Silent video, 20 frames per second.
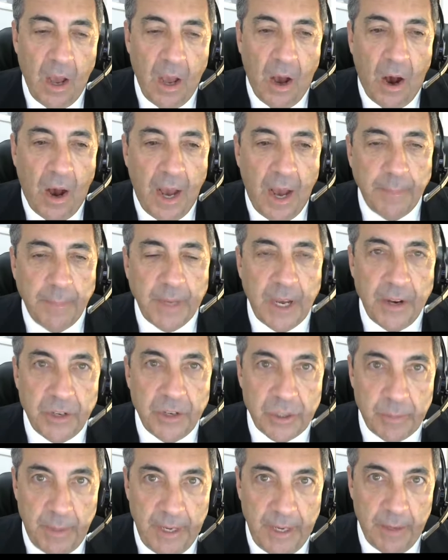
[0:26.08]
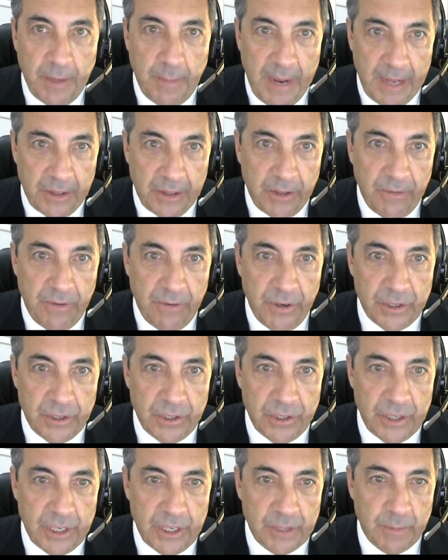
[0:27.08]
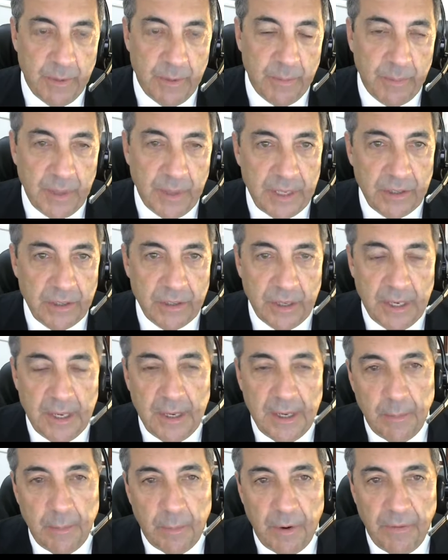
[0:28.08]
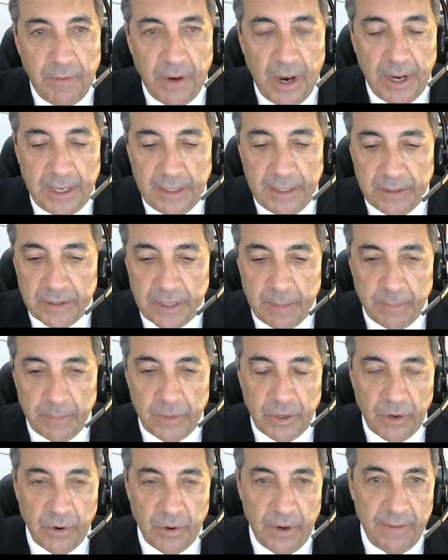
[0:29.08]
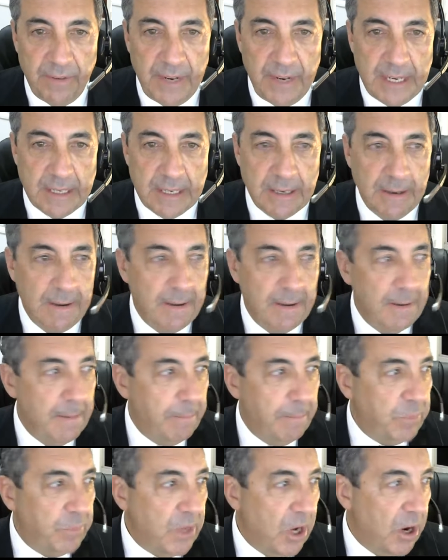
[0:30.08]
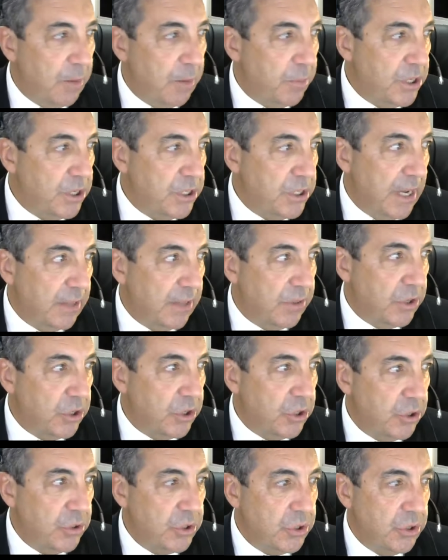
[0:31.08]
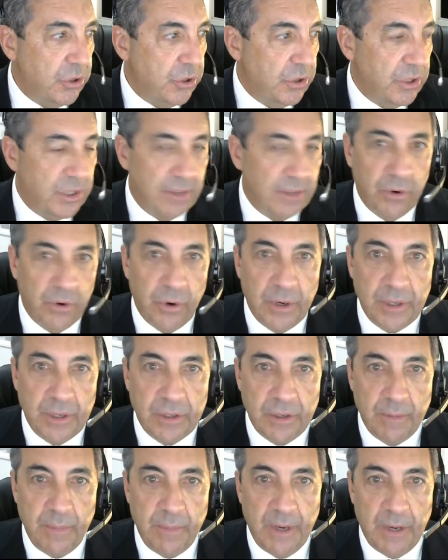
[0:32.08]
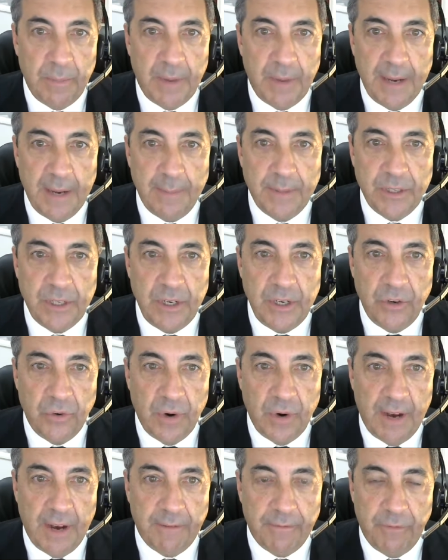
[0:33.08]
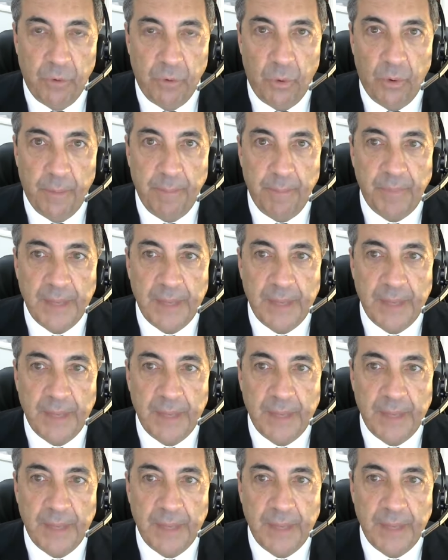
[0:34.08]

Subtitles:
I am going to speak about the first assessment piece, providing some degree of hint. I appreciate that 2 students have already submitted papers in draft form.